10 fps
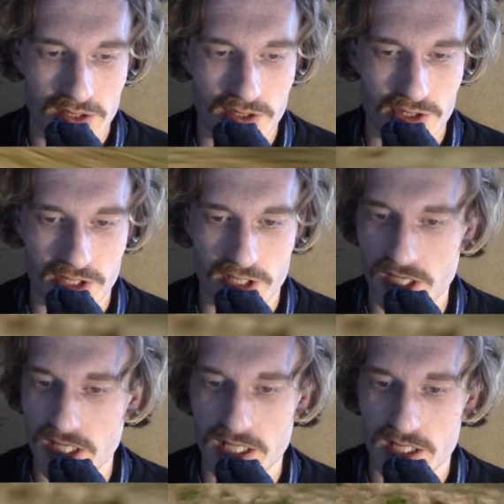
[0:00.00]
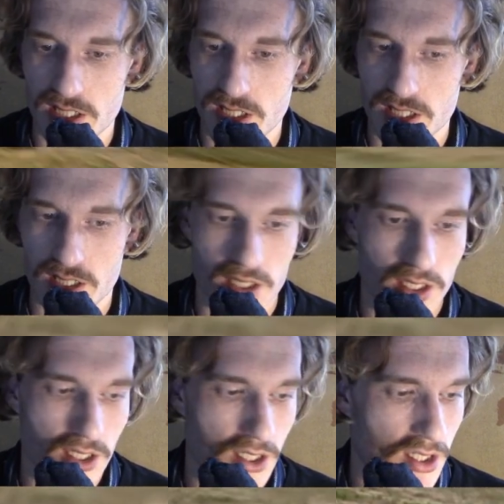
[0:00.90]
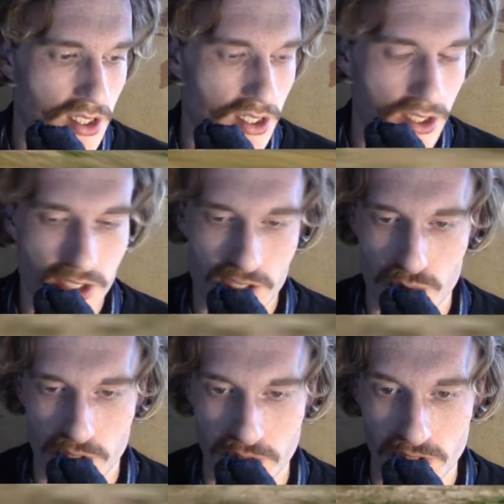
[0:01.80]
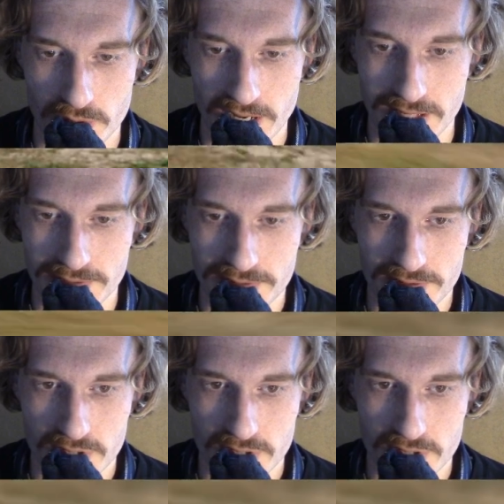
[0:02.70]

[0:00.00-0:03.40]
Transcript: The journey is what we crave.